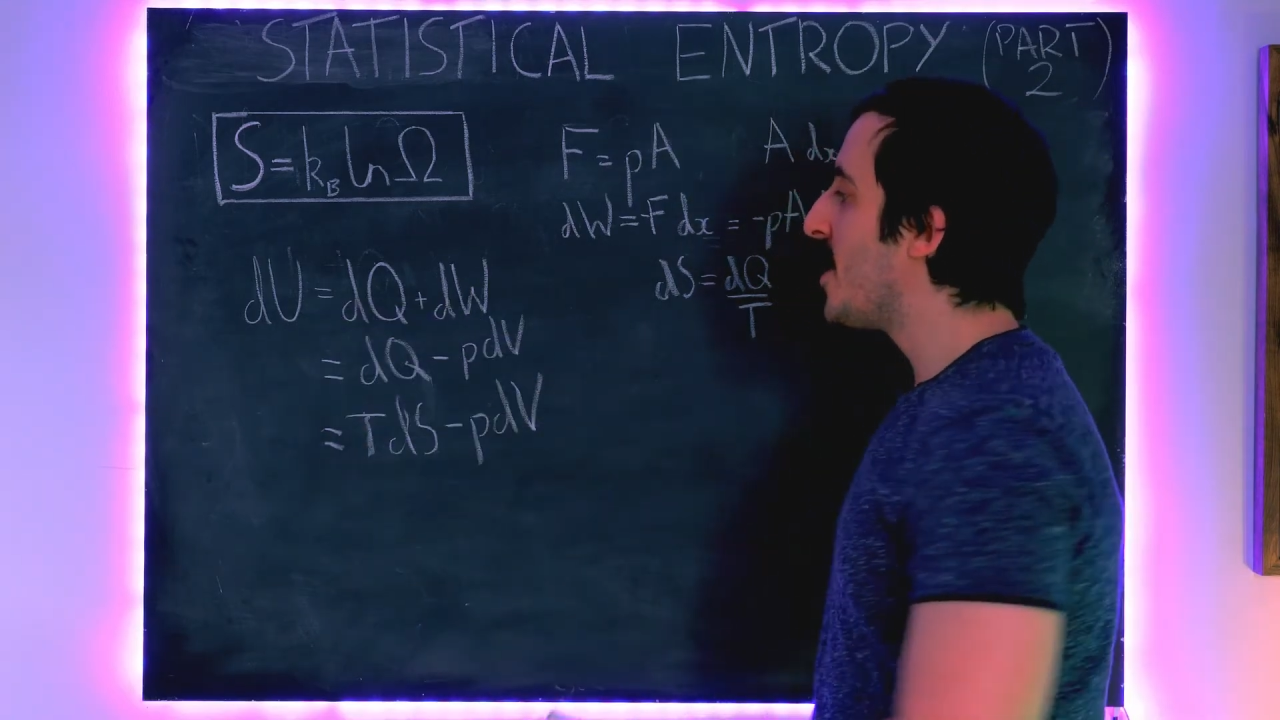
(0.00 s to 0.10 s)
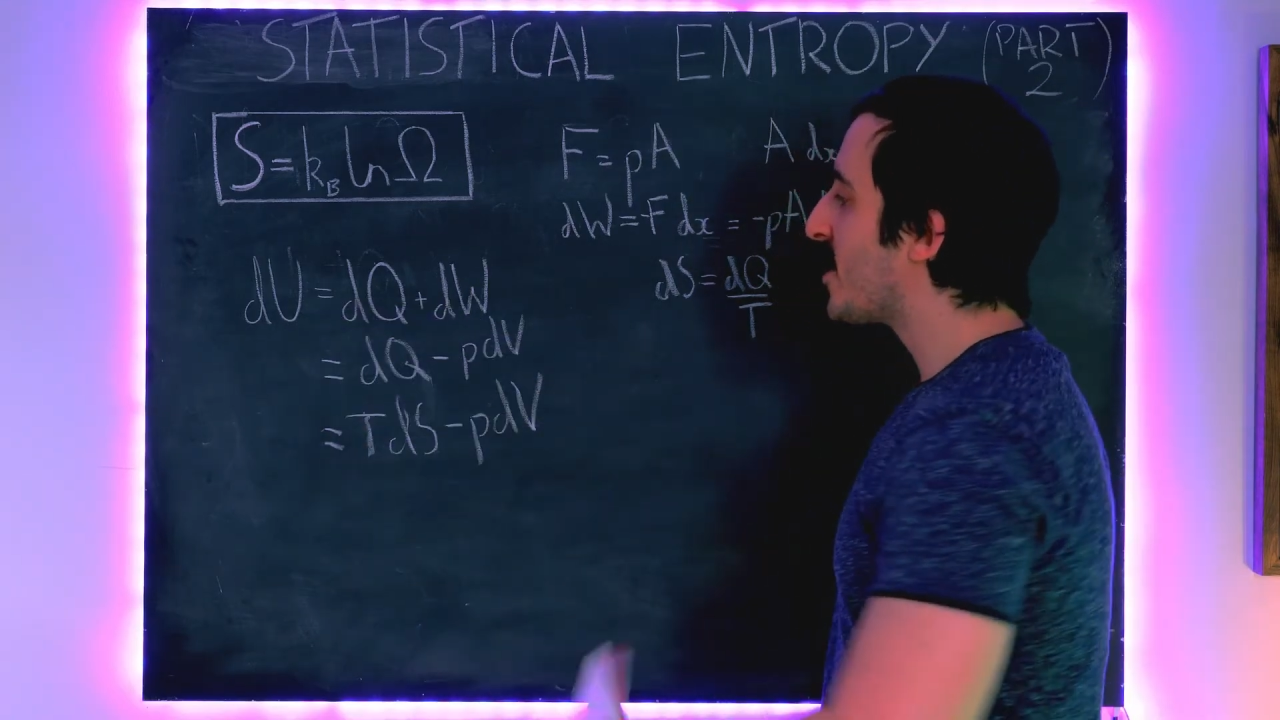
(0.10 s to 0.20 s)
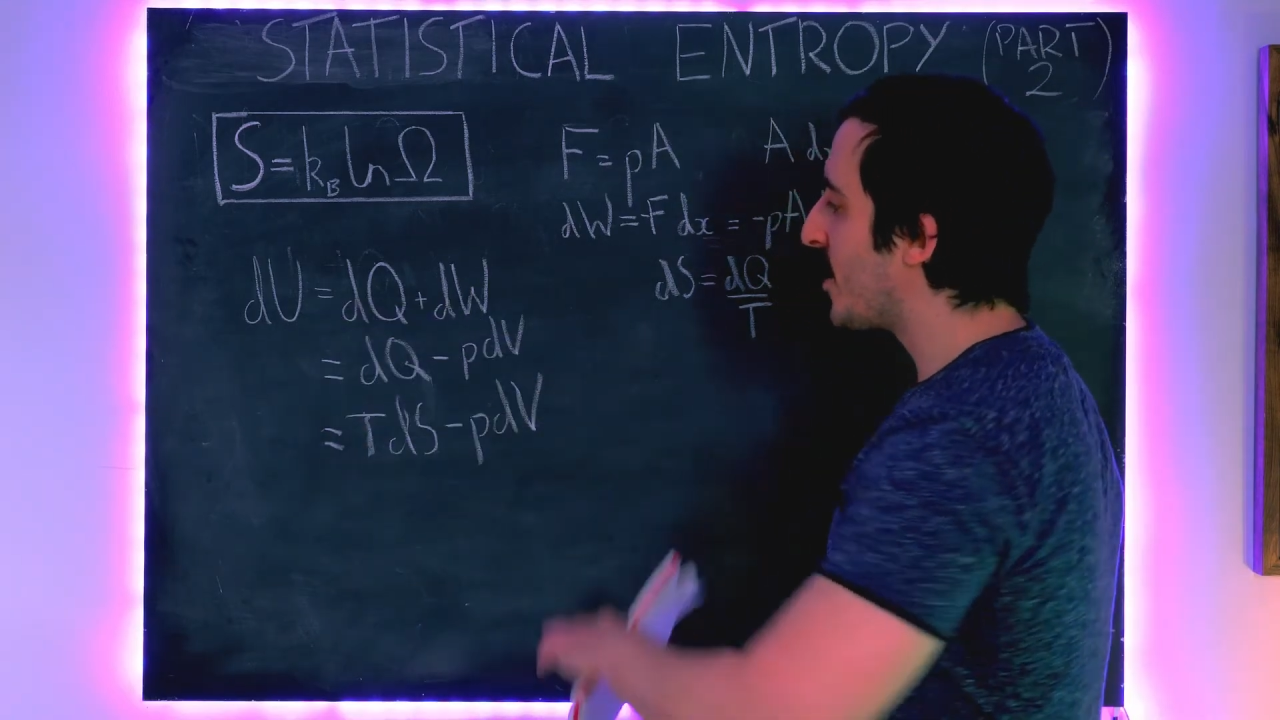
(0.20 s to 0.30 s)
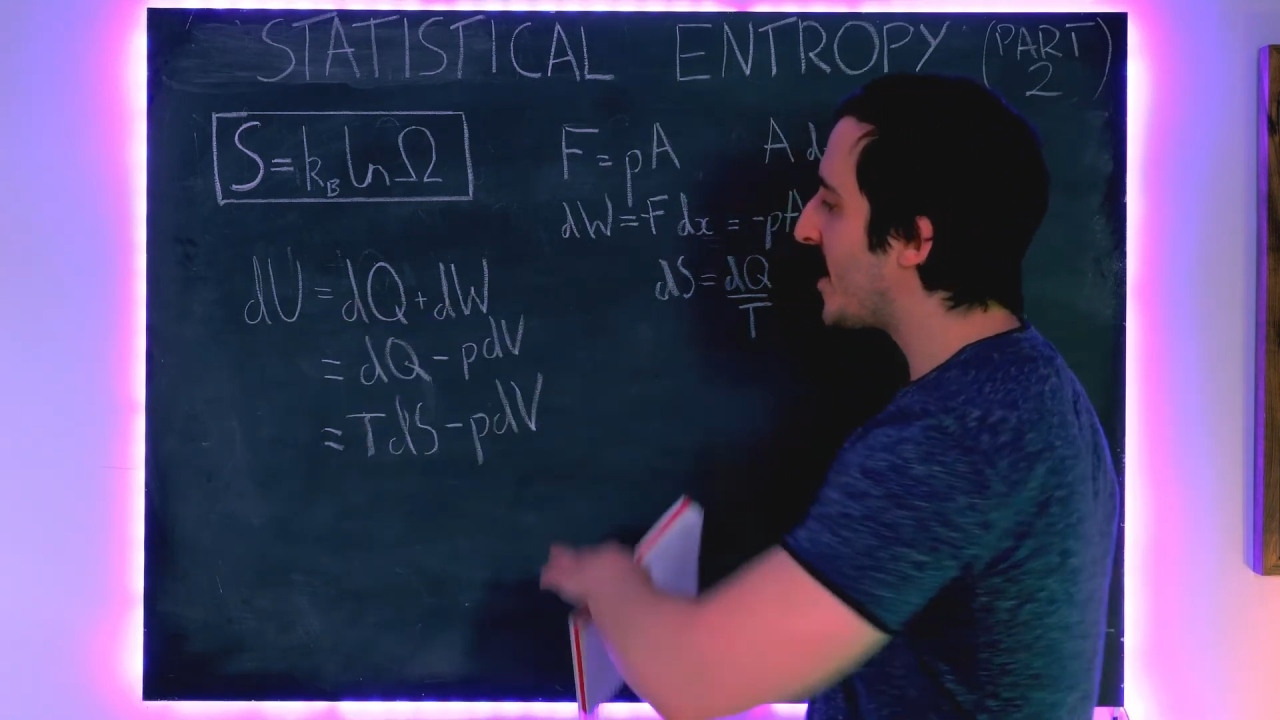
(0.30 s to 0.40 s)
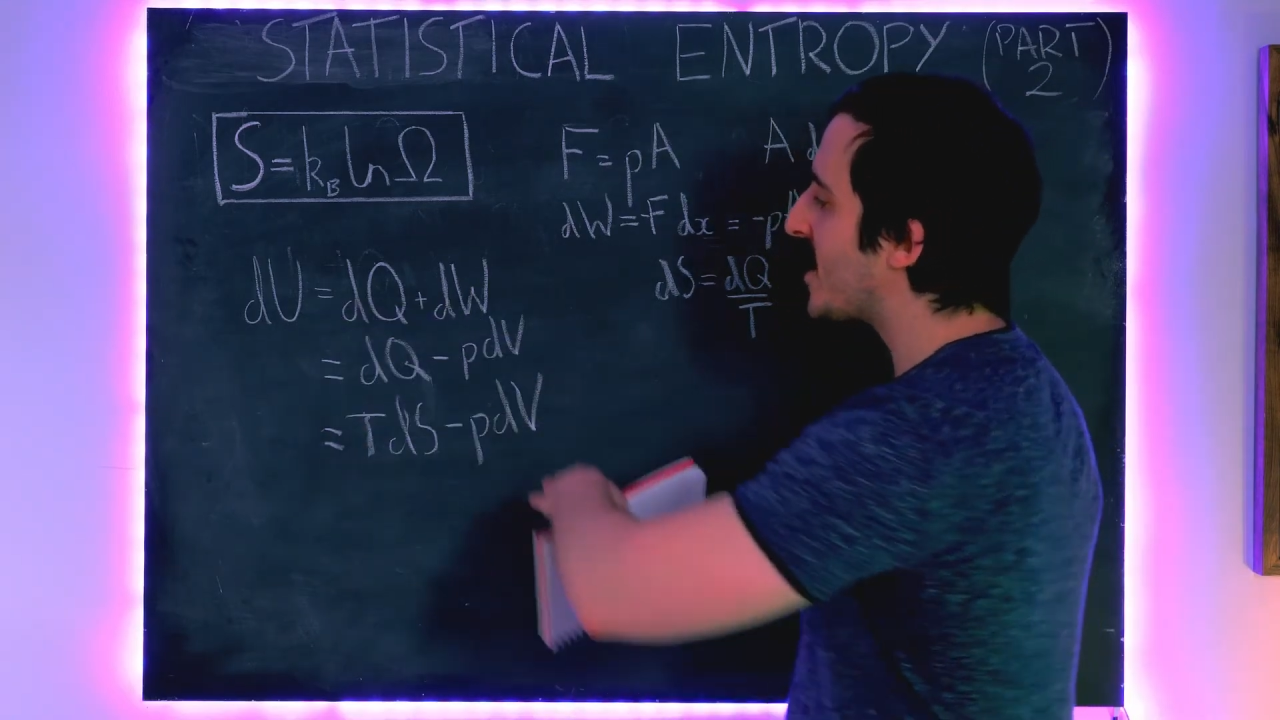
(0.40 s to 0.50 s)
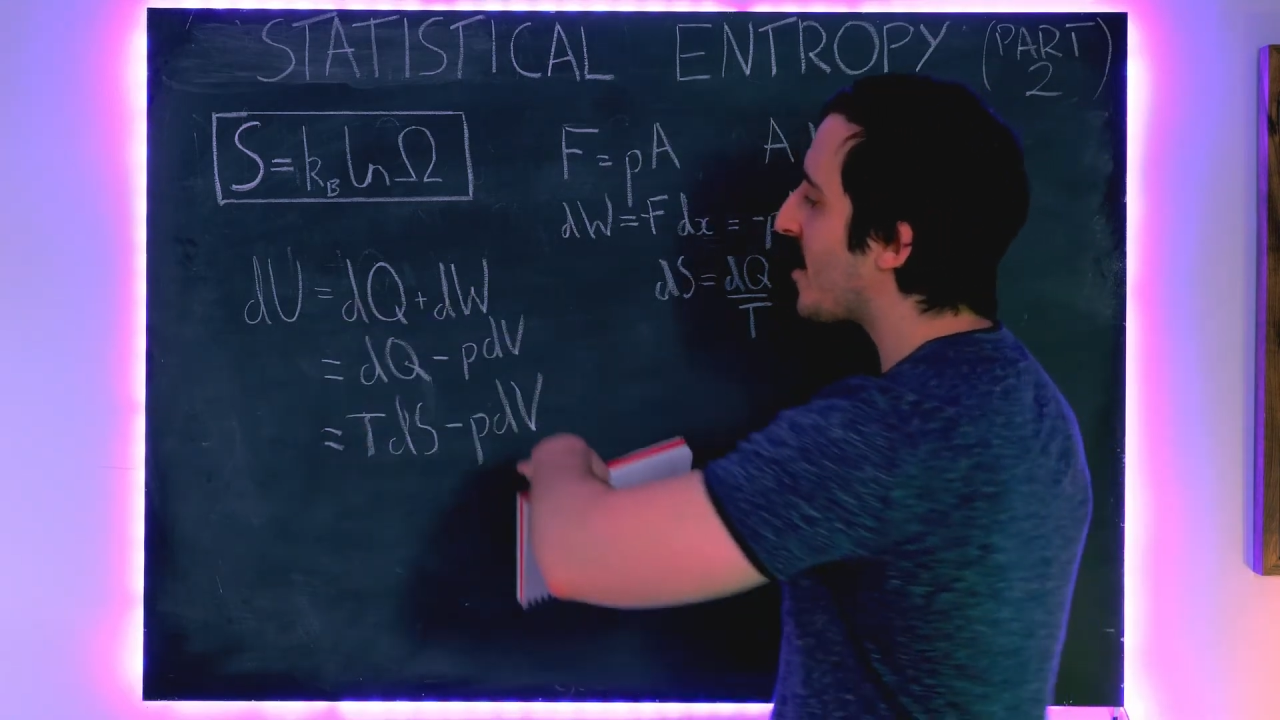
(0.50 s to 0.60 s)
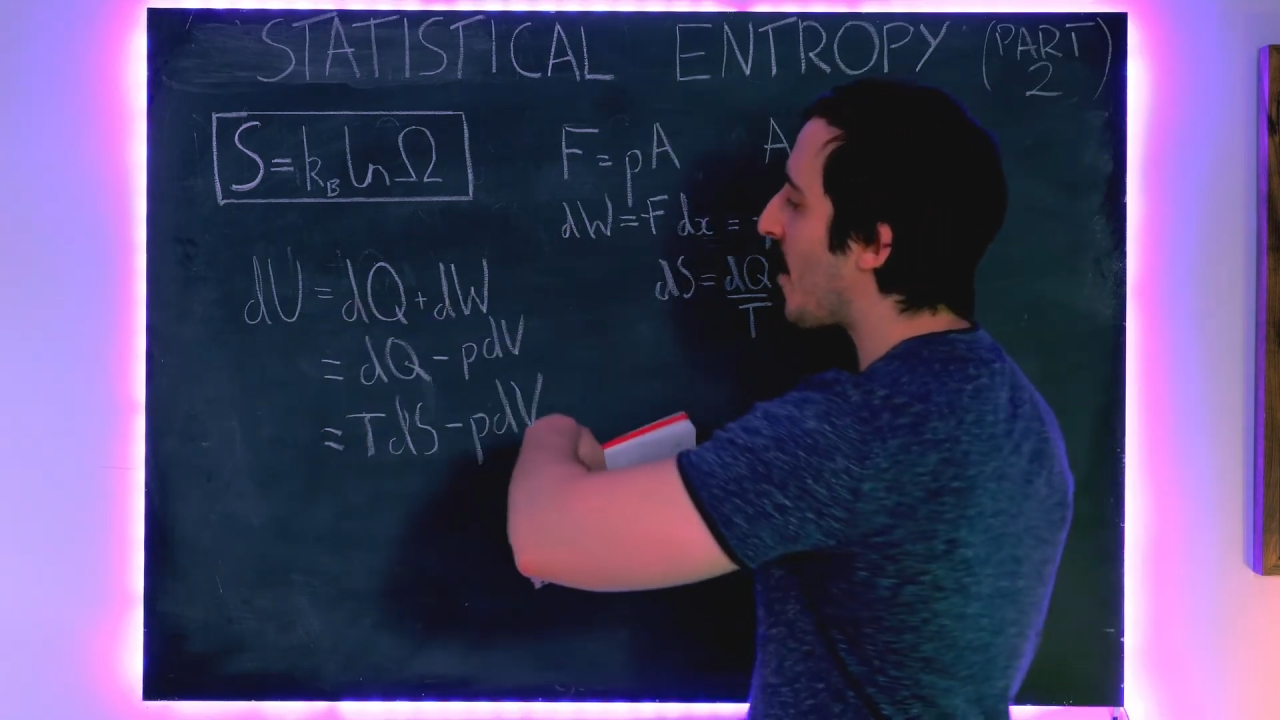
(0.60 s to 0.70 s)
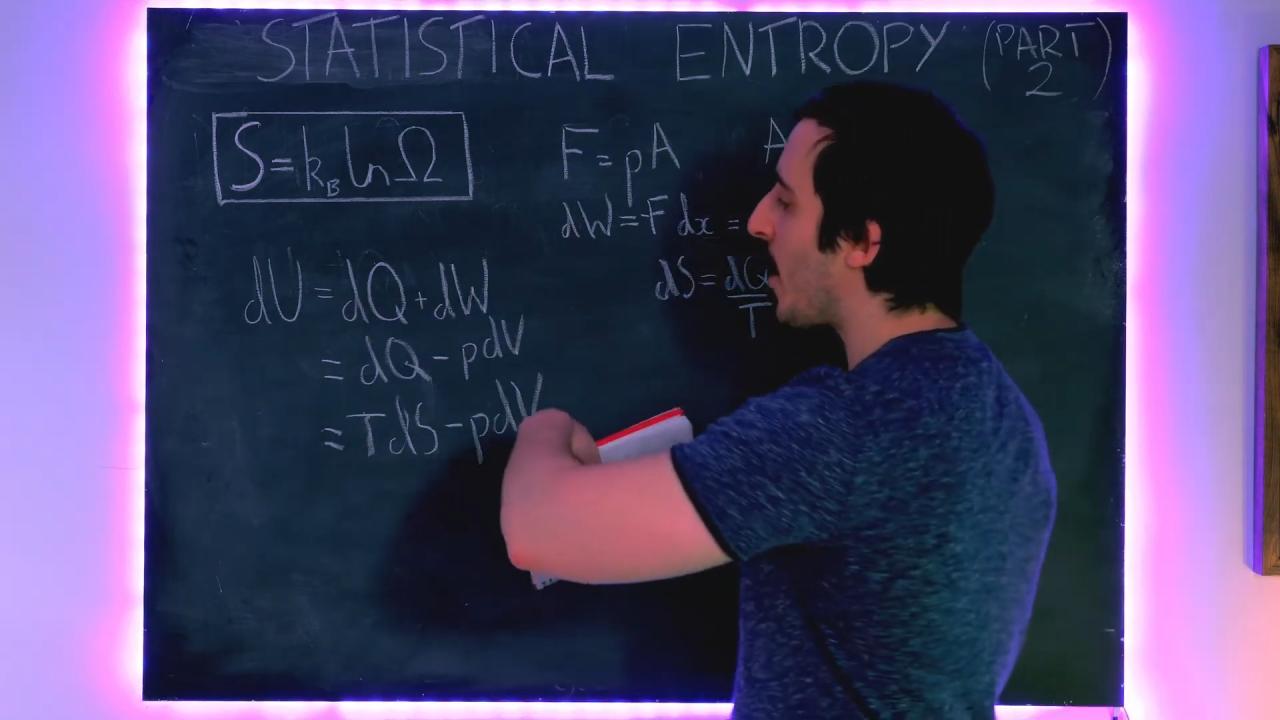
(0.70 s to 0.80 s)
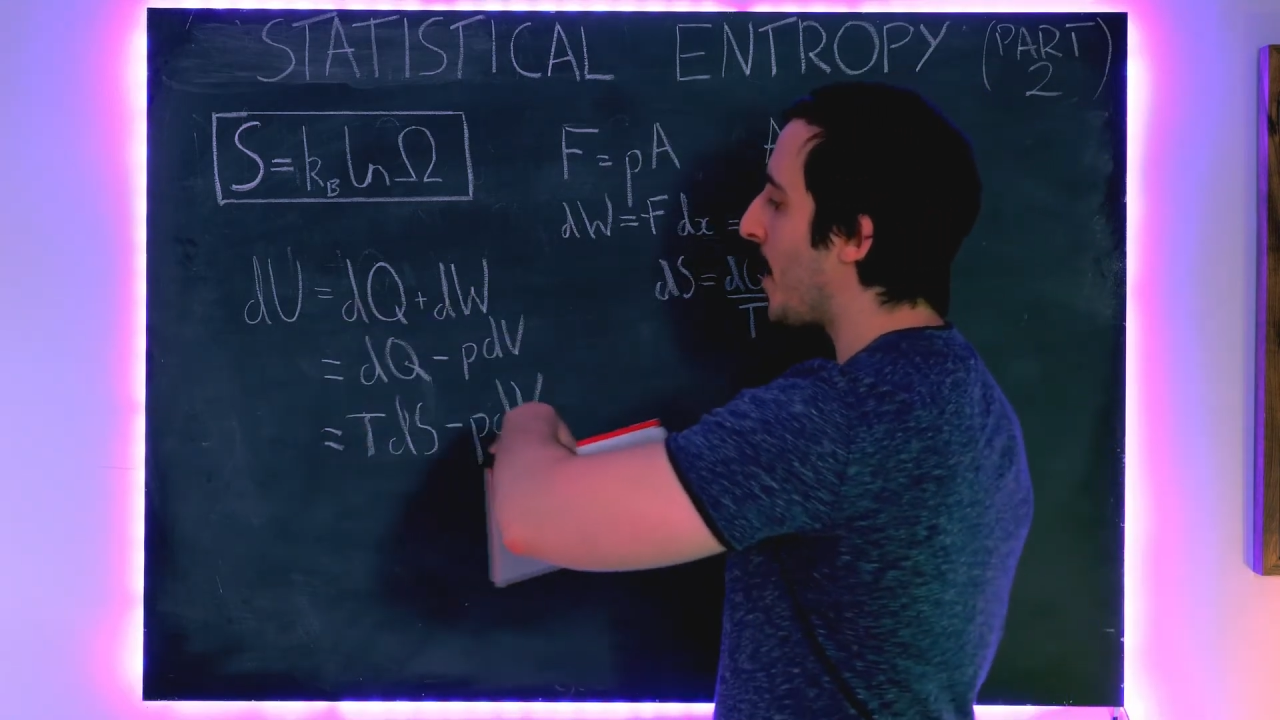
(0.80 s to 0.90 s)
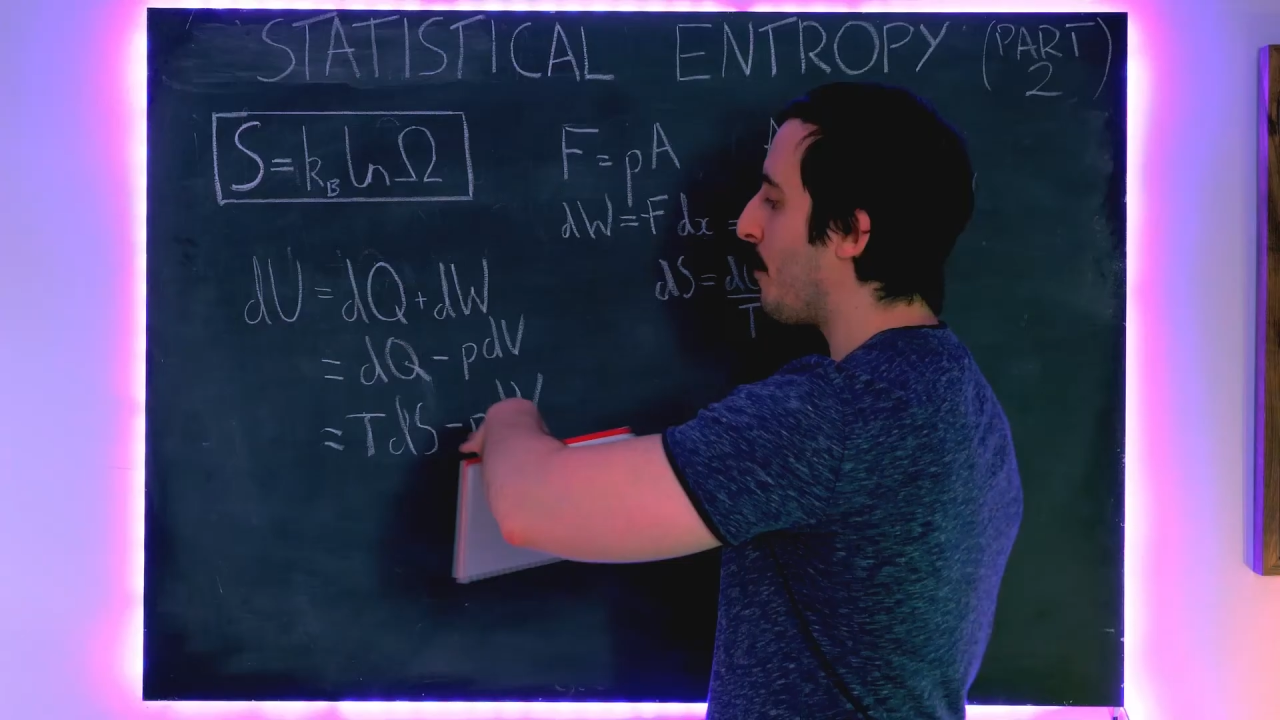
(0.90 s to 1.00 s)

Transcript: So this is a very